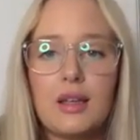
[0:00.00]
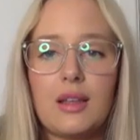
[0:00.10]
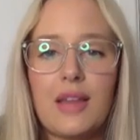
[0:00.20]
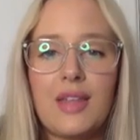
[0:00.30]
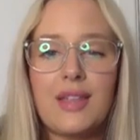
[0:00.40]

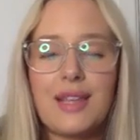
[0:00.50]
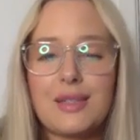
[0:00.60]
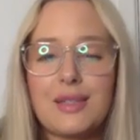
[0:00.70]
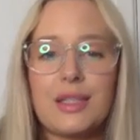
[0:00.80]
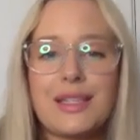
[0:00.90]
I think that's a
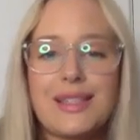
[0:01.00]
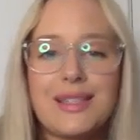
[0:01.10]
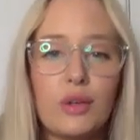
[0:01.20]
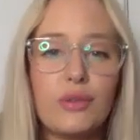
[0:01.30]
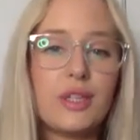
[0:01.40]
really
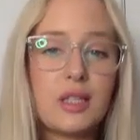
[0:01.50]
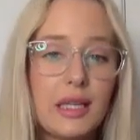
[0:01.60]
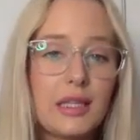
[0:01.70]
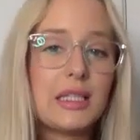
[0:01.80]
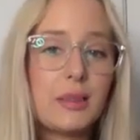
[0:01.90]
selfish
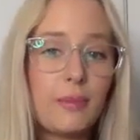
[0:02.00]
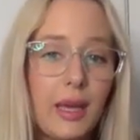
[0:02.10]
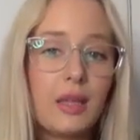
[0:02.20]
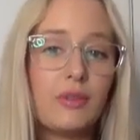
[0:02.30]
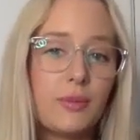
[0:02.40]
thing to
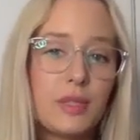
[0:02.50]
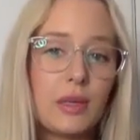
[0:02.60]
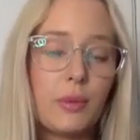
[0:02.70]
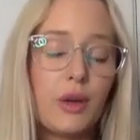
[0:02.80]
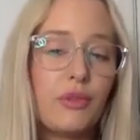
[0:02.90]
demand from
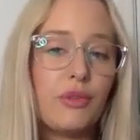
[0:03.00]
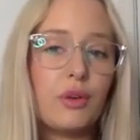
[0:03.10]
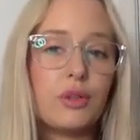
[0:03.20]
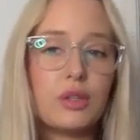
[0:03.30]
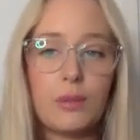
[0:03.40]
someone
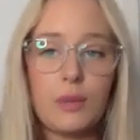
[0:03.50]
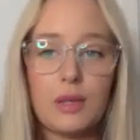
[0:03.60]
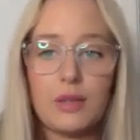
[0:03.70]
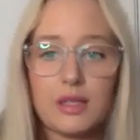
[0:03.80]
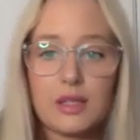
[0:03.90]
for so many
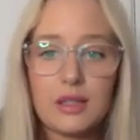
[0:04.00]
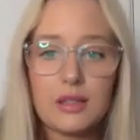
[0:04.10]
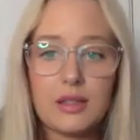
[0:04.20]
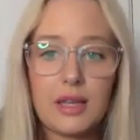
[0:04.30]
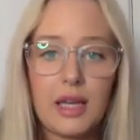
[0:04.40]

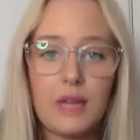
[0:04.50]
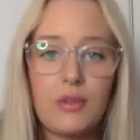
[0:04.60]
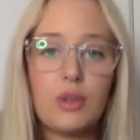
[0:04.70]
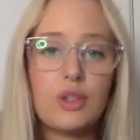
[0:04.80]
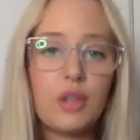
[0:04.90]
reasons. Okay. If
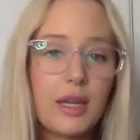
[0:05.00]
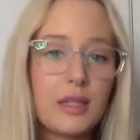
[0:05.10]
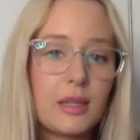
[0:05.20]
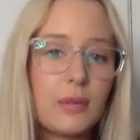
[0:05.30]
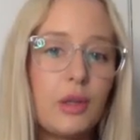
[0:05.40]
you're trying
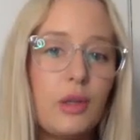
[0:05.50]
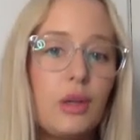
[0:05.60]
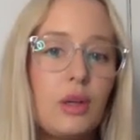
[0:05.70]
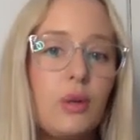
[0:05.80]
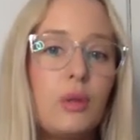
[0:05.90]
something
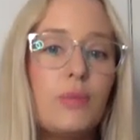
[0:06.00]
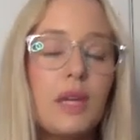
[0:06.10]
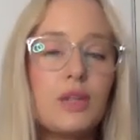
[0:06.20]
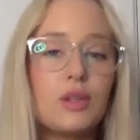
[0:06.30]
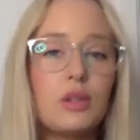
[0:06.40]
new, make
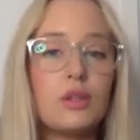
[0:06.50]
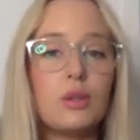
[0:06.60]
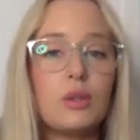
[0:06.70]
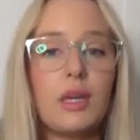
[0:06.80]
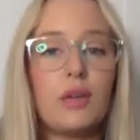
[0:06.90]
sure you're
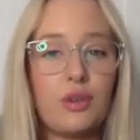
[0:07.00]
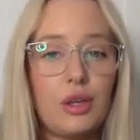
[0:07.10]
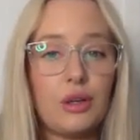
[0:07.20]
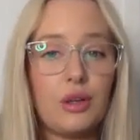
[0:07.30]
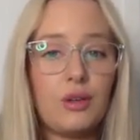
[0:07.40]
doing it for
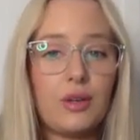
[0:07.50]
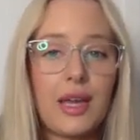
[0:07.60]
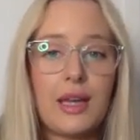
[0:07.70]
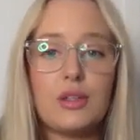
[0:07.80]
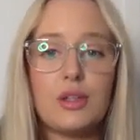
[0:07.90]
you.
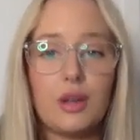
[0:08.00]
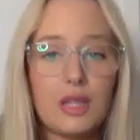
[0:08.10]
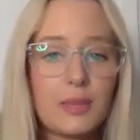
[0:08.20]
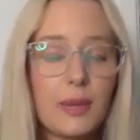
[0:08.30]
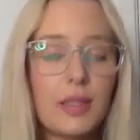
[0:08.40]
Okay. Don't
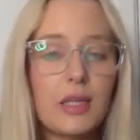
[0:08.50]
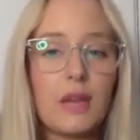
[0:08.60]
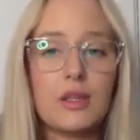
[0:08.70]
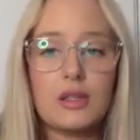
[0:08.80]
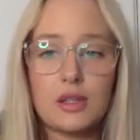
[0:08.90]
expect
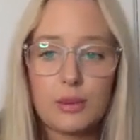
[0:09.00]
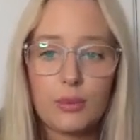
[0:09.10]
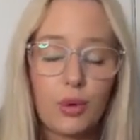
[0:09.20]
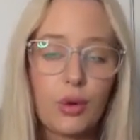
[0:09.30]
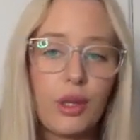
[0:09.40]
others to
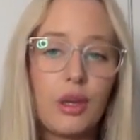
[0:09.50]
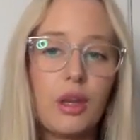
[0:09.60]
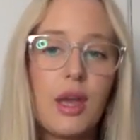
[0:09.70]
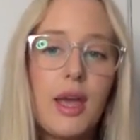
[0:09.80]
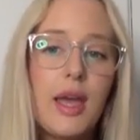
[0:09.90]
support you.
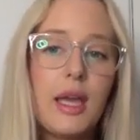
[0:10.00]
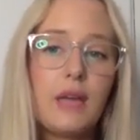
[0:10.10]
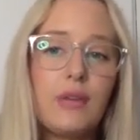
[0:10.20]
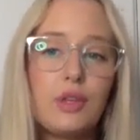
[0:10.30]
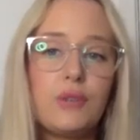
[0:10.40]

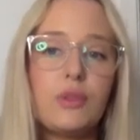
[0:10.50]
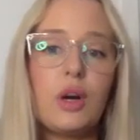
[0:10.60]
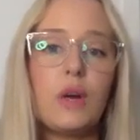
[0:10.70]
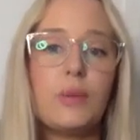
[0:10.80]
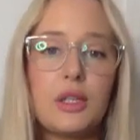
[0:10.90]
If you've
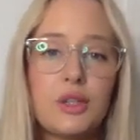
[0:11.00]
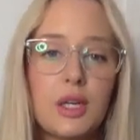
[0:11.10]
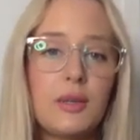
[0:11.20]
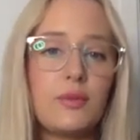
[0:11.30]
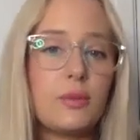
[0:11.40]
got big
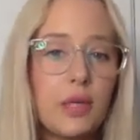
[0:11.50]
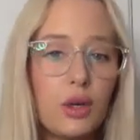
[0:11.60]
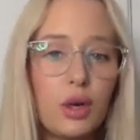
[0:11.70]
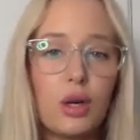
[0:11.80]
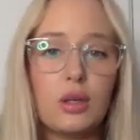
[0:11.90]
dreams, big
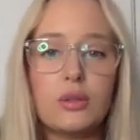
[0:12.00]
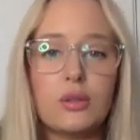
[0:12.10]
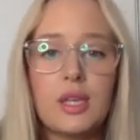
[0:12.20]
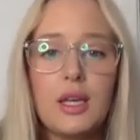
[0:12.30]
goals,